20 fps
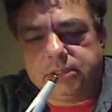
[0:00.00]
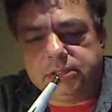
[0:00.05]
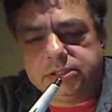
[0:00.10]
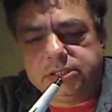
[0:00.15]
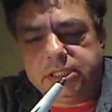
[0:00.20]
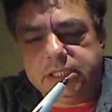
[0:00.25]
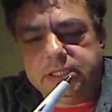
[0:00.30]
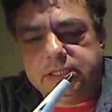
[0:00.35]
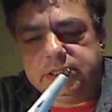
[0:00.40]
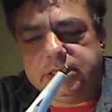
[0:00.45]

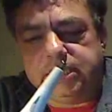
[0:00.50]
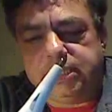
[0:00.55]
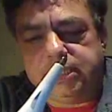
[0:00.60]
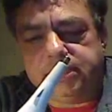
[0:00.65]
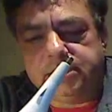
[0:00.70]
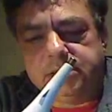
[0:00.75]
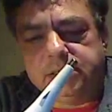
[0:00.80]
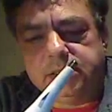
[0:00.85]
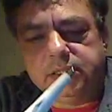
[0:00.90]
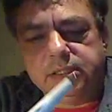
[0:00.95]
sheets
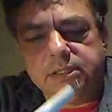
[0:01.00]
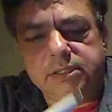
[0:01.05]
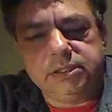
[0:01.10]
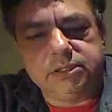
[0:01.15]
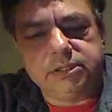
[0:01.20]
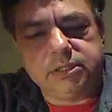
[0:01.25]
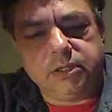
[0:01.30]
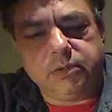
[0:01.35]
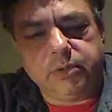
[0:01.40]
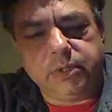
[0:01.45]
here.
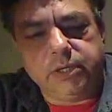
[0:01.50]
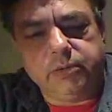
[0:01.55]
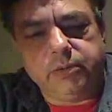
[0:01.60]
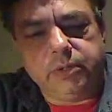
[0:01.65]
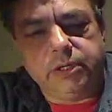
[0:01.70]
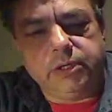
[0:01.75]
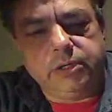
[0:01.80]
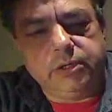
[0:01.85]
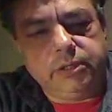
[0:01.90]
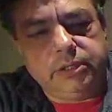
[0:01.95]
So what you're
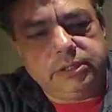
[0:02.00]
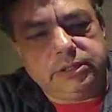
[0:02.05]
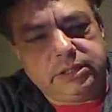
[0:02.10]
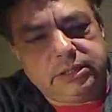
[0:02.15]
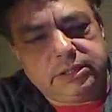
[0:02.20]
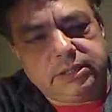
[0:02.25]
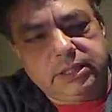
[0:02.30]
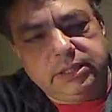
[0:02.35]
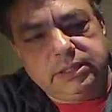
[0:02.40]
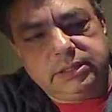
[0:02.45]
going to do is
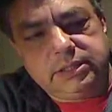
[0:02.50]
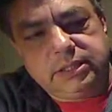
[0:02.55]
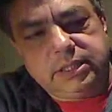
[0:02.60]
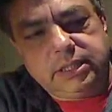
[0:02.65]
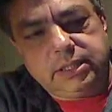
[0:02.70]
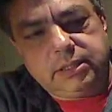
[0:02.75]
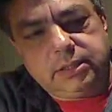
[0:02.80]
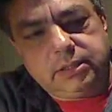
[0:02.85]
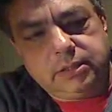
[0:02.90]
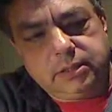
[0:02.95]
just
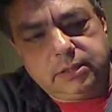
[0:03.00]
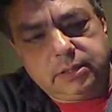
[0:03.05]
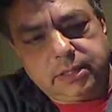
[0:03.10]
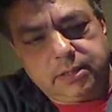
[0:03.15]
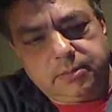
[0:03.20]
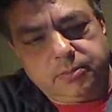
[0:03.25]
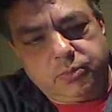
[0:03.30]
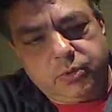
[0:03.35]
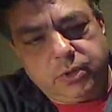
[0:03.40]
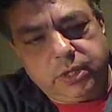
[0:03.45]
insert
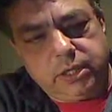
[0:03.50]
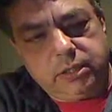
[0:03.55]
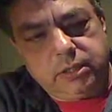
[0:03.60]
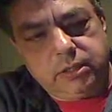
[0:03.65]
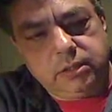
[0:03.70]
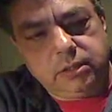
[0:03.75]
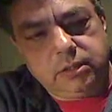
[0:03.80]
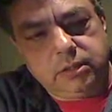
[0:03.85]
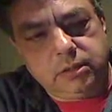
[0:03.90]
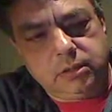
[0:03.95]
that
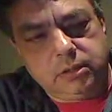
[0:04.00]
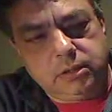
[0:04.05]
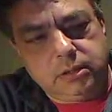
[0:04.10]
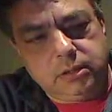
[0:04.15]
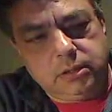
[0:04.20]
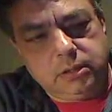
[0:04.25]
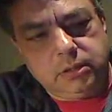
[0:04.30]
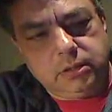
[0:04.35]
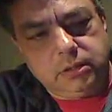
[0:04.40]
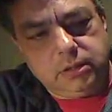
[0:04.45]
point
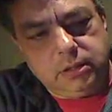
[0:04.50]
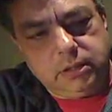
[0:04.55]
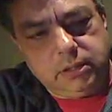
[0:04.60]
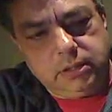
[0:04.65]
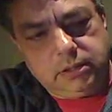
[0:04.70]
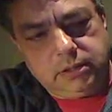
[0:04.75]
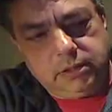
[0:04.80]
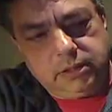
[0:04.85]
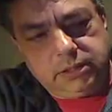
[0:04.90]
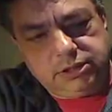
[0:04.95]

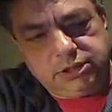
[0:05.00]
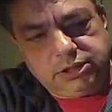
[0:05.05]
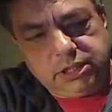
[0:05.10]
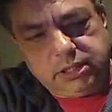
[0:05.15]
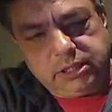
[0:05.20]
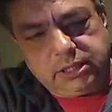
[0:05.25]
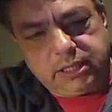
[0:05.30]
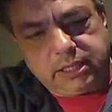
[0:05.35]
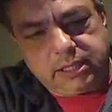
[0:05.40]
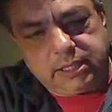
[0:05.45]
into the
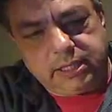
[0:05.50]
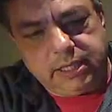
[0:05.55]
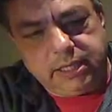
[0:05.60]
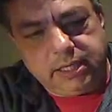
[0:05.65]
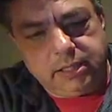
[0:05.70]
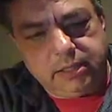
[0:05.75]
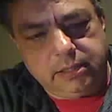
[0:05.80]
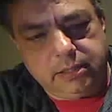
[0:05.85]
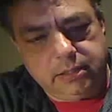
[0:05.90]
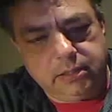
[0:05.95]
sheet like
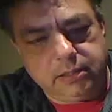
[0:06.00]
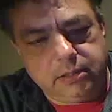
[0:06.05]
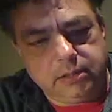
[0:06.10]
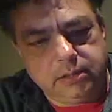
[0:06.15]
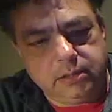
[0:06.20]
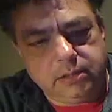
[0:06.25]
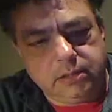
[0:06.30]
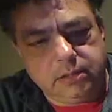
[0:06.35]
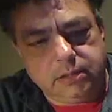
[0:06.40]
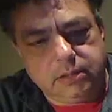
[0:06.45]
that,
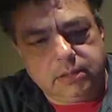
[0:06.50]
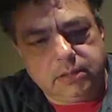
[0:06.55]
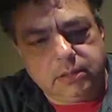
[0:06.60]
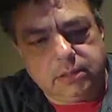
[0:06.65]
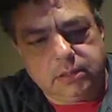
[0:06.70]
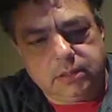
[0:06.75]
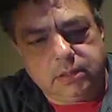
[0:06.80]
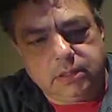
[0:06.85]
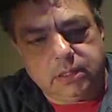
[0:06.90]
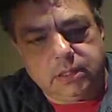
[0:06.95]

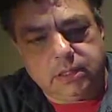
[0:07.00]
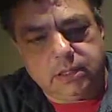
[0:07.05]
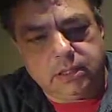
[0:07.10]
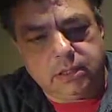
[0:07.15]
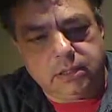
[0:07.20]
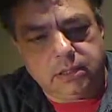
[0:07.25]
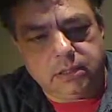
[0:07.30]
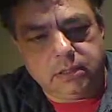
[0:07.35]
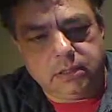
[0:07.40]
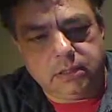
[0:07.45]

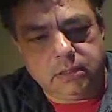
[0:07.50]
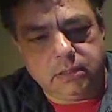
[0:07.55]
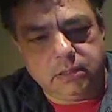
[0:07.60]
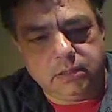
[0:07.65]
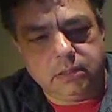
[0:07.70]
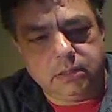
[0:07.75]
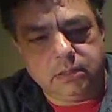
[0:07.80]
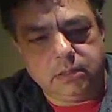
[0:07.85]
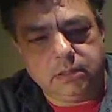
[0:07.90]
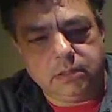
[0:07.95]
and
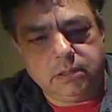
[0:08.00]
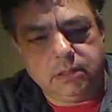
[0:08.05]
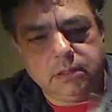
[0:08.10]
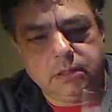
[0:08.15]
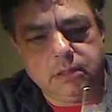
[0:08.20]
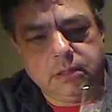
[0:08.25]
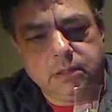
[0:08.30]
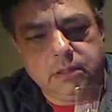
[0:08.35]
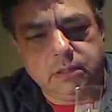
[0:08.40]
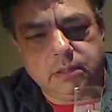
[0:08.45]

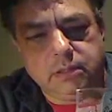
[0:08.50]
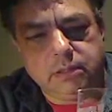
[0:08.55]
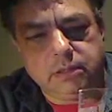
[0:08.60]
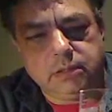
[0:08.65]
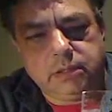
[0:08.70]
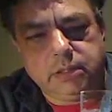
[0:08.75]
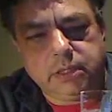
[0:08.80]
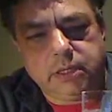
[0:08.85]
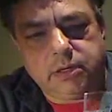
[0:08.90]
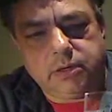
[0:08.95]

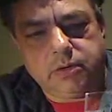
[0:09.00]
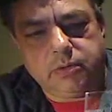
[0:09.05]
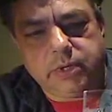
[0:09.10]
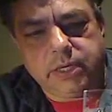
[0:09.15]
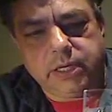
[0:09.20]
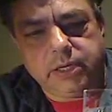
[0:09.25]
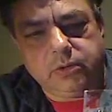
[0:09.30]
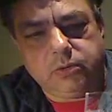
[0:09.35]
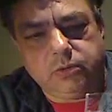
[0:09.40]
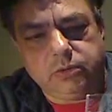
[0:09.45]
tear
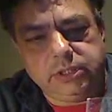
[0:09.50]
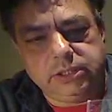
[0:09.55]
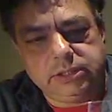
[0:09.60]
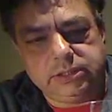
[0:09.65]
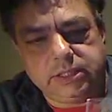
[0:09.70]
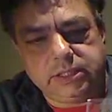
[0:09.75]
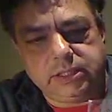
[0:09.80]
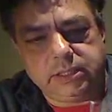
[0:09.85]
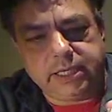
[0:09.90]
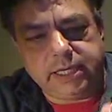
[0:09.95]
away all
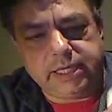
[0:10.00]
these little